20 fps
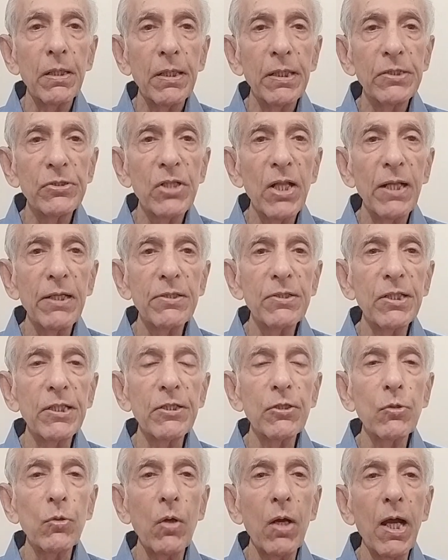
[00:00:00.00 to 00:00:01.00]
result
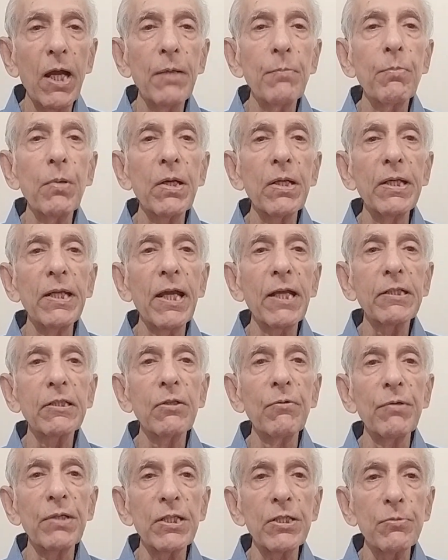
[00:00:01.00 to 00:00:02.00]
into
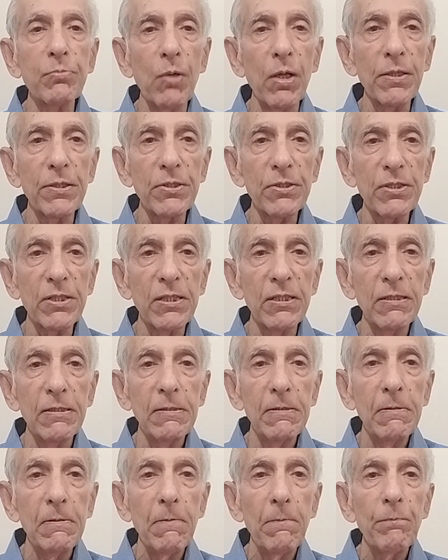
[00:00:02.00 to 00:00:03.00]
hyperreactive response.
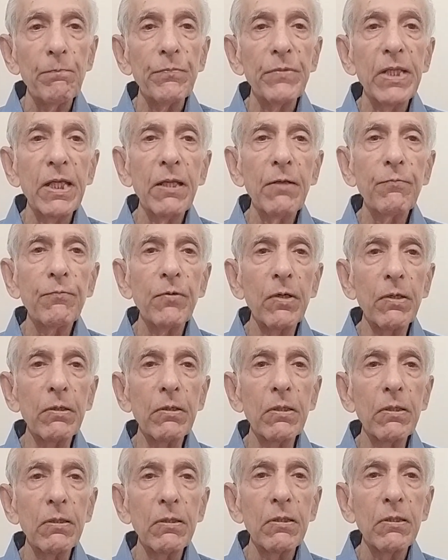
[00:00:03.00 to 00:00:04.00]

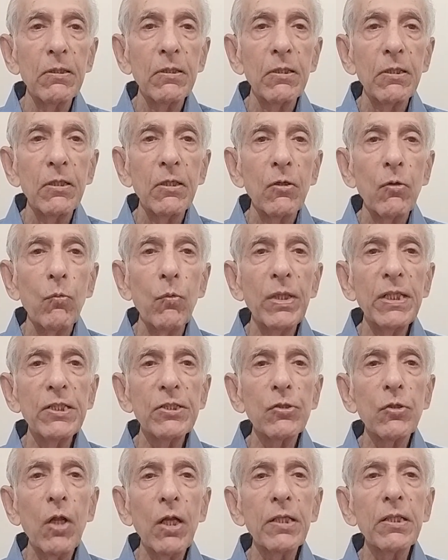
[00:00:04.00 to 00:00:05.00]
Therefore, one
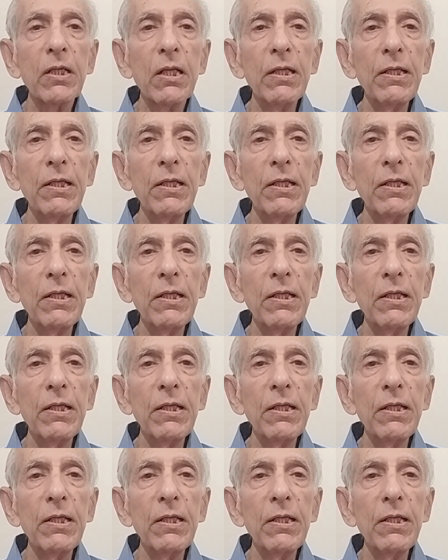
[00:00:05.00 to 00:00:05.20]
is not